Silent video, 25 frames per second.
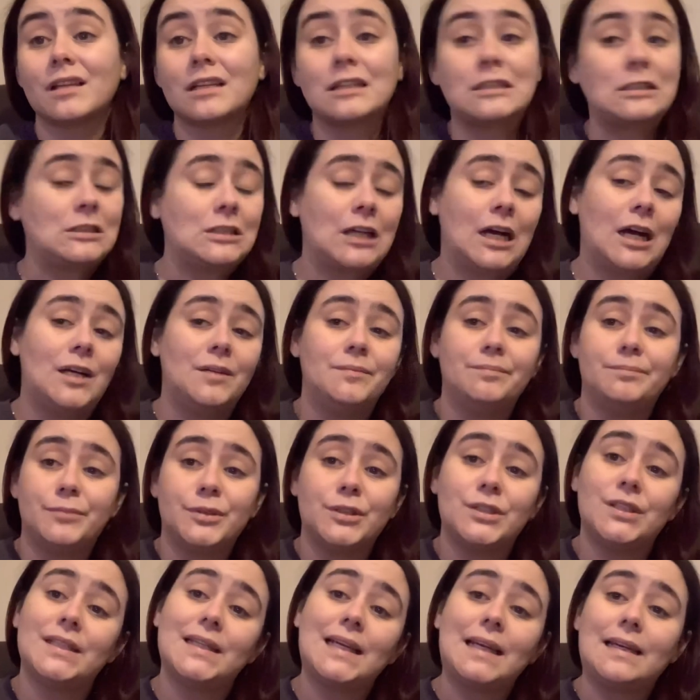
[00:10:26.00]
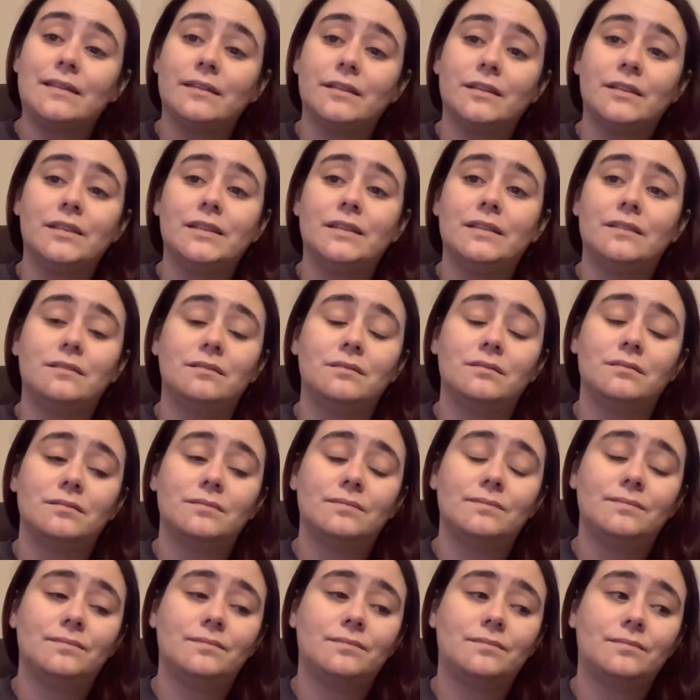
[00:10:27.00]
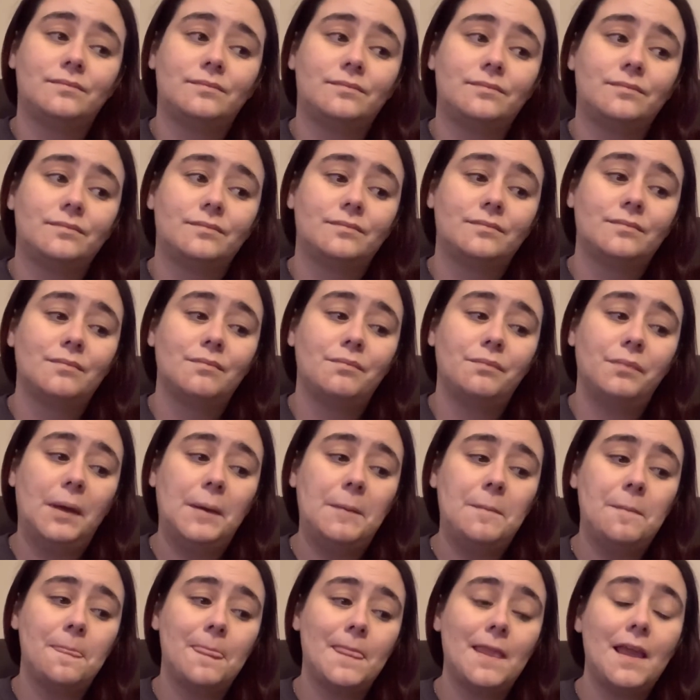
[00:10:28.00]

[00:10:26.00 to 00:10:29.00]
not put together. And But